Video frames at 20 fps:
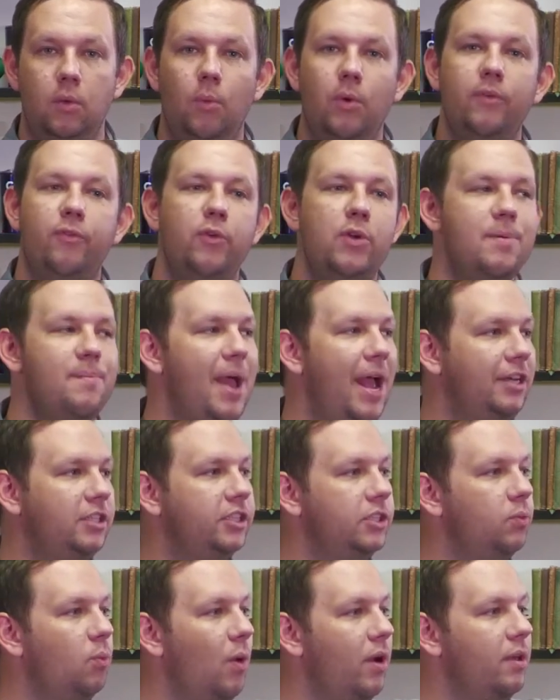What if we
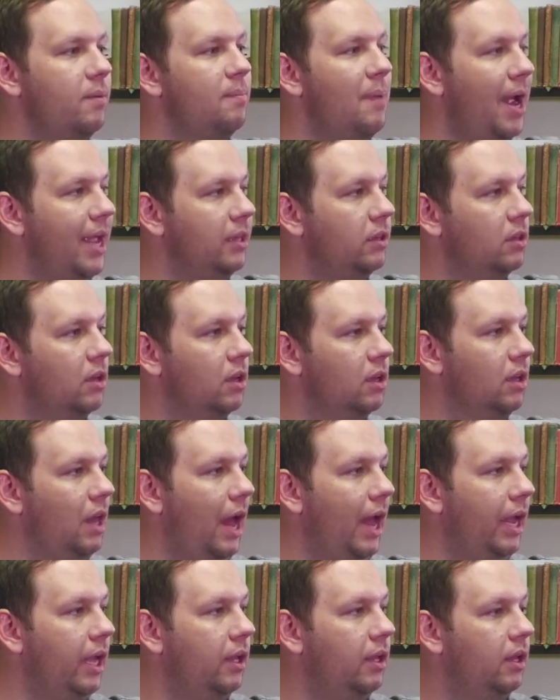imagined what it might look
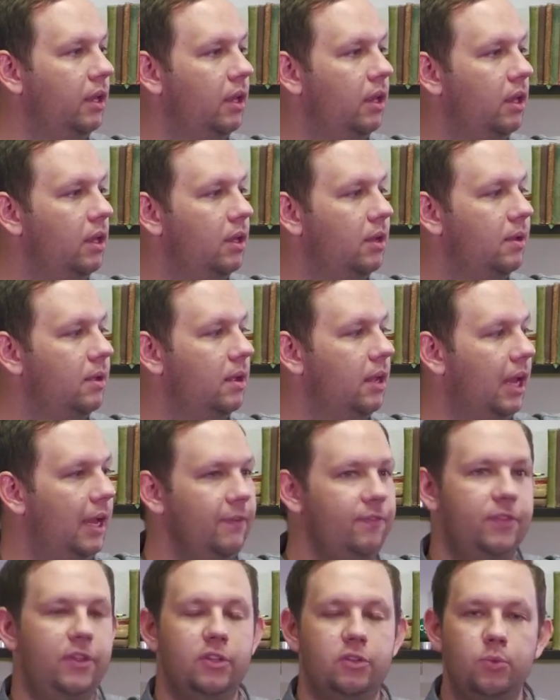like
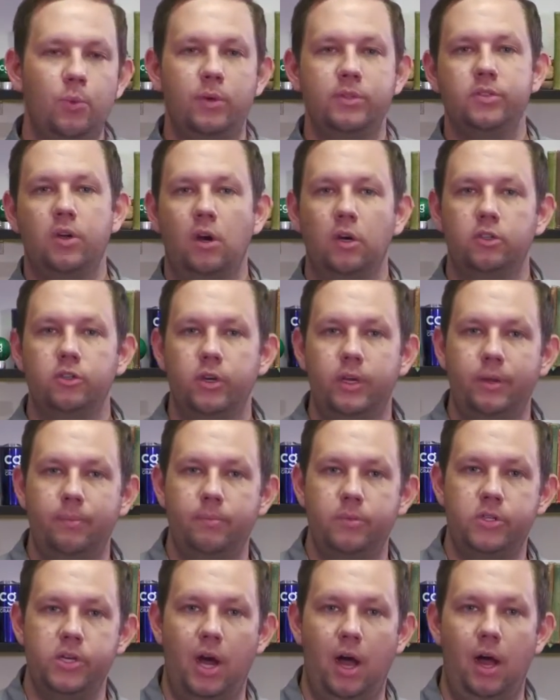if this was our
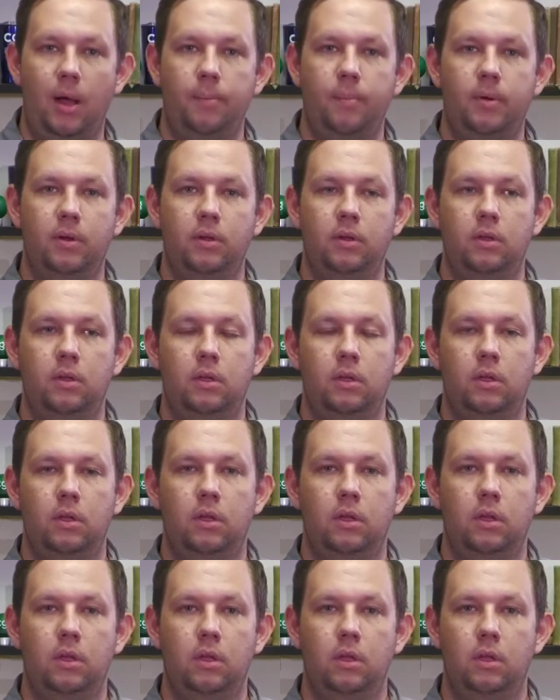dream job,
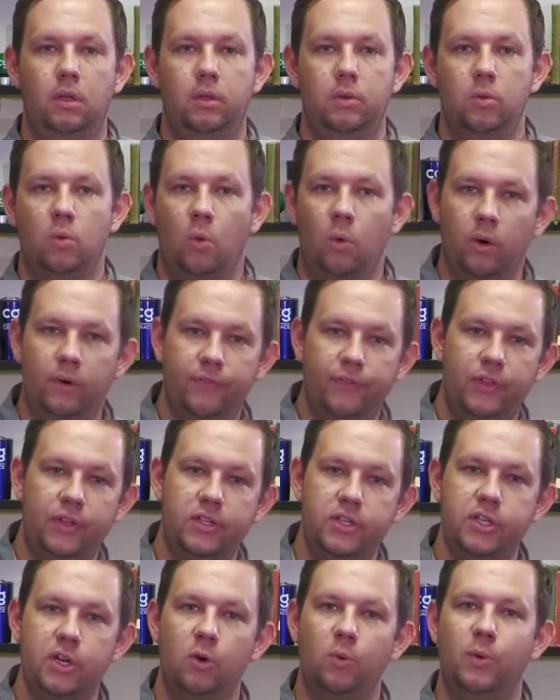or if
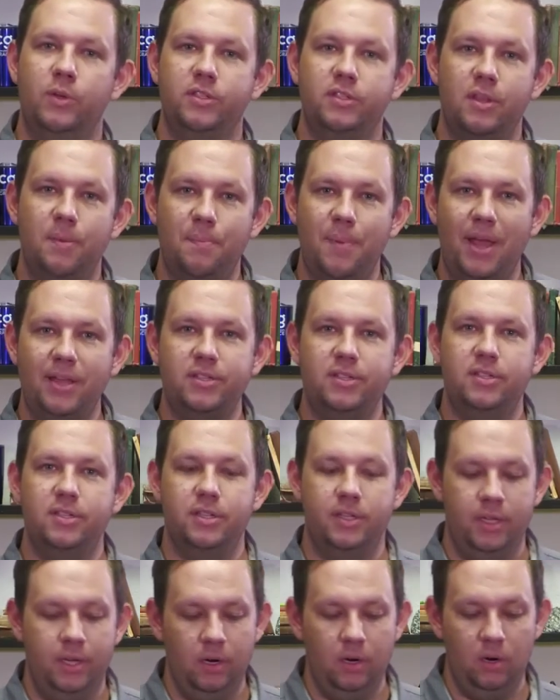this year was the
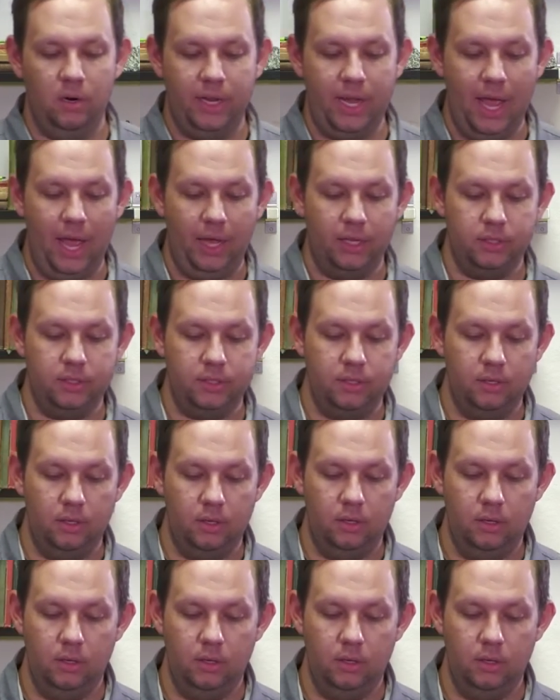best year yet?